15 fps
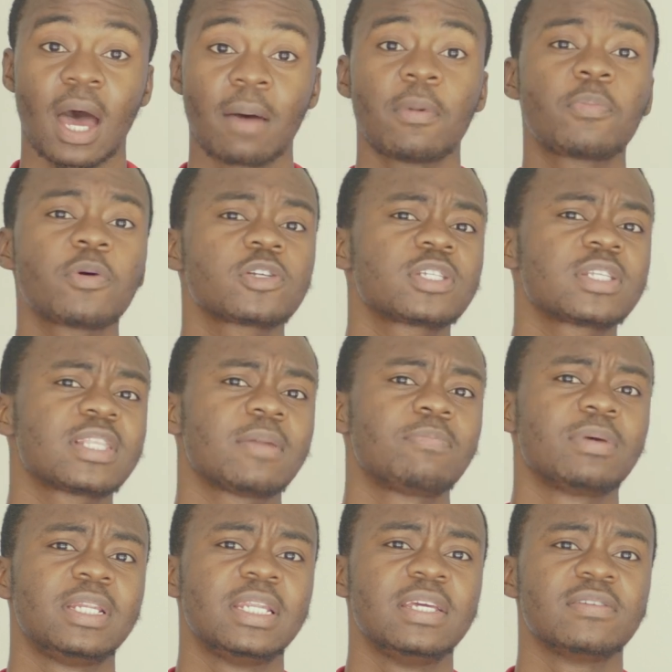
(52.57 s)
I'm a person that
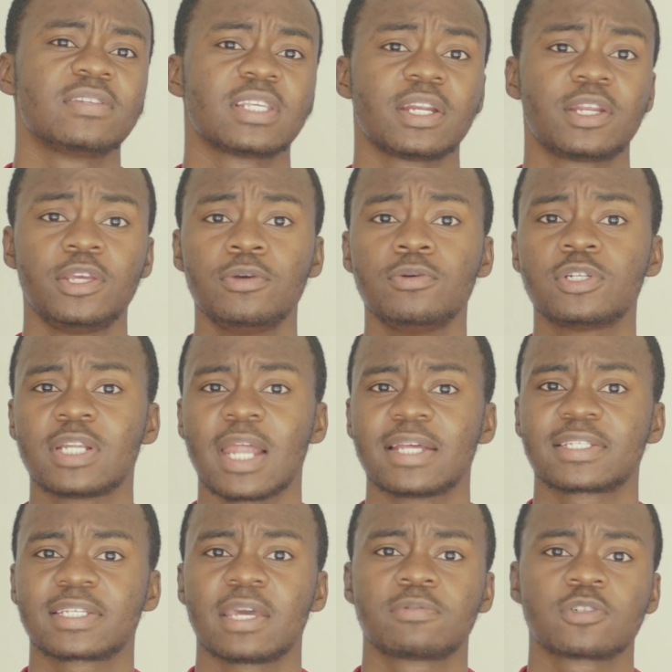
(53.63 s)
believes that huge
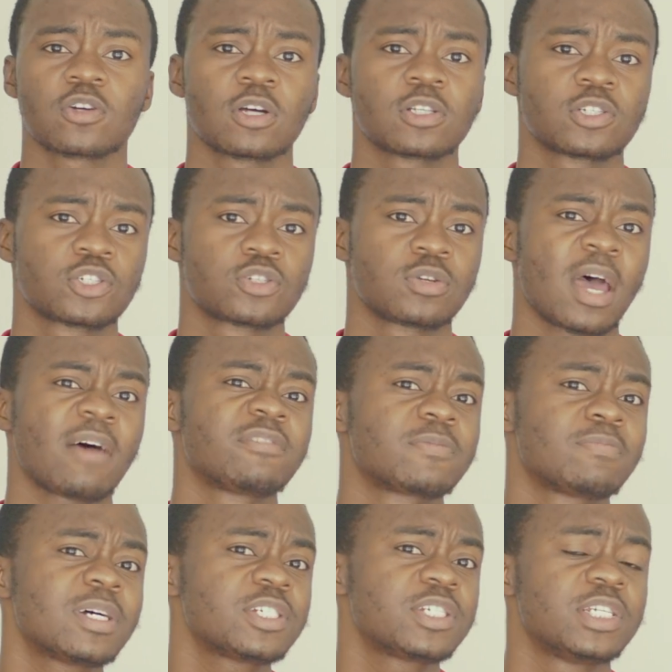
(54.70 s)
landscape shots should have as
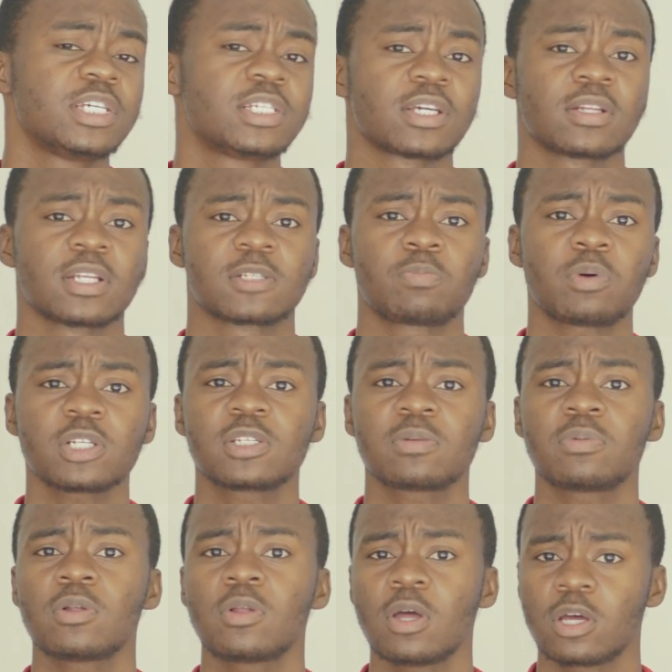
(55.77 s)
much detail as
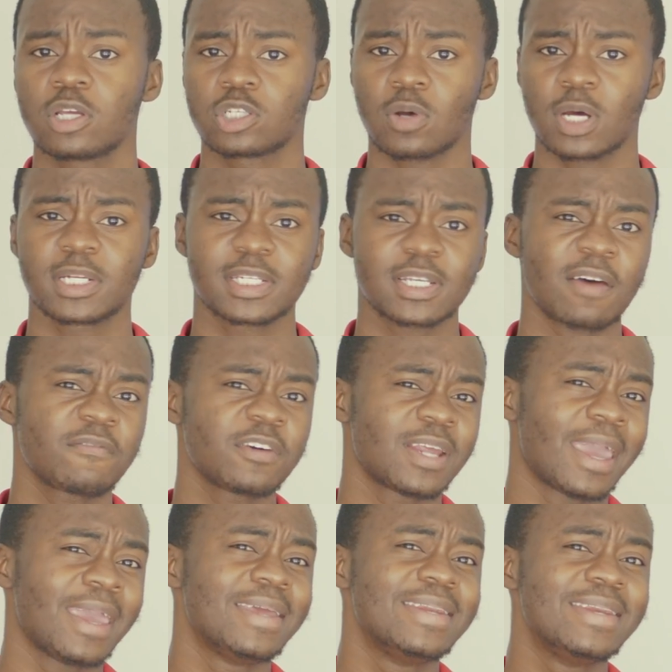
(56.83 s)
possible, so I discovered
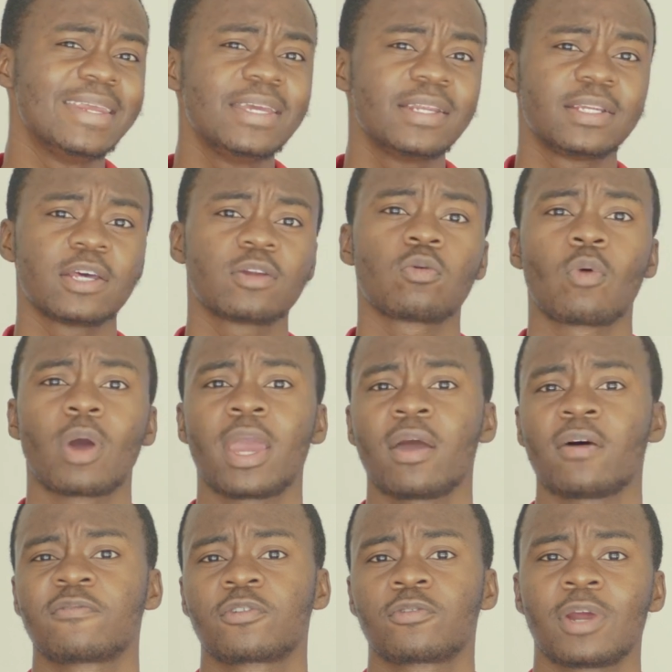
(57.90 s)
a neat little way
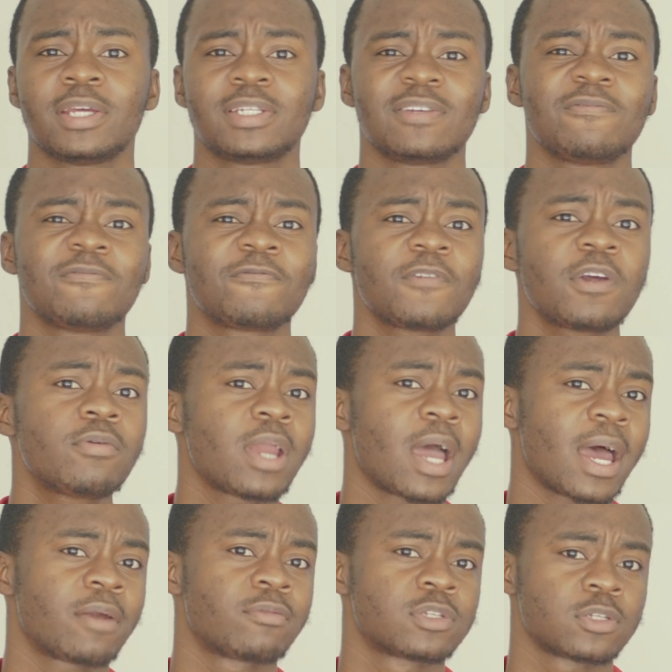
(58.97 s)
of creating very
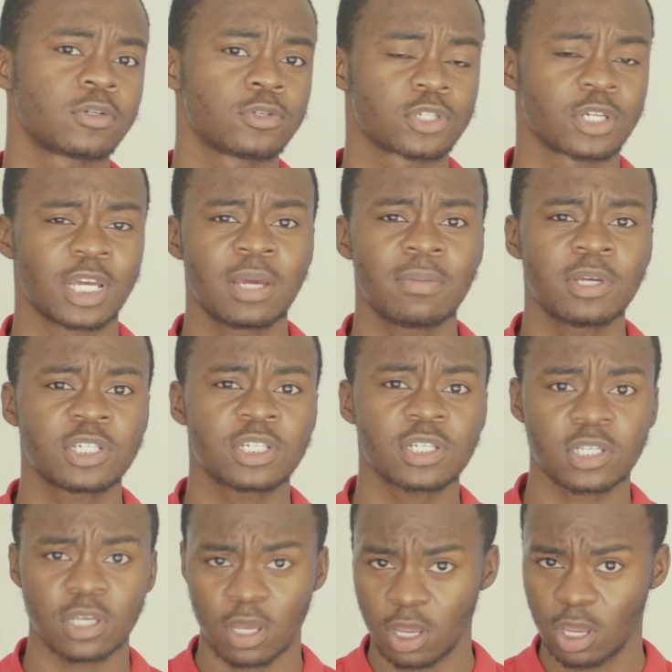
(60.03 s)
high resolution images.